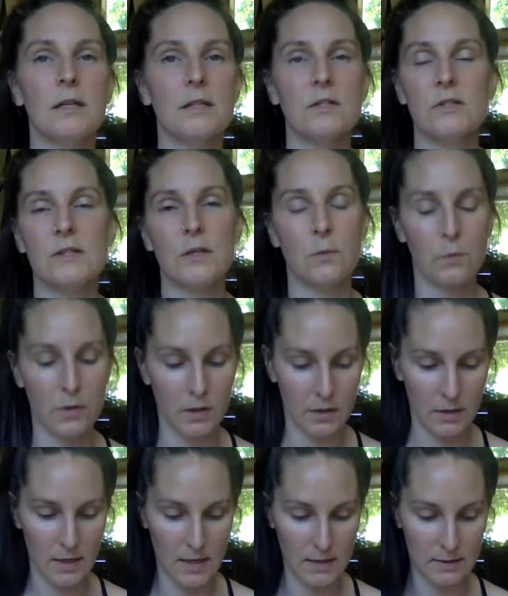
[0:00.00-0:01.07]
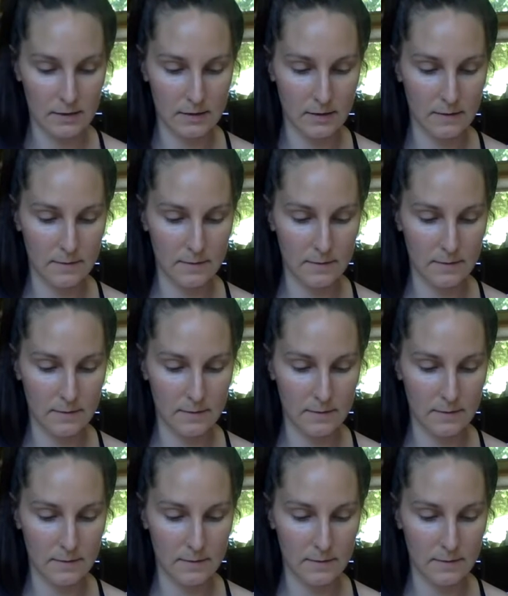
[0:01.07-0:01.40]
It just didn't work, and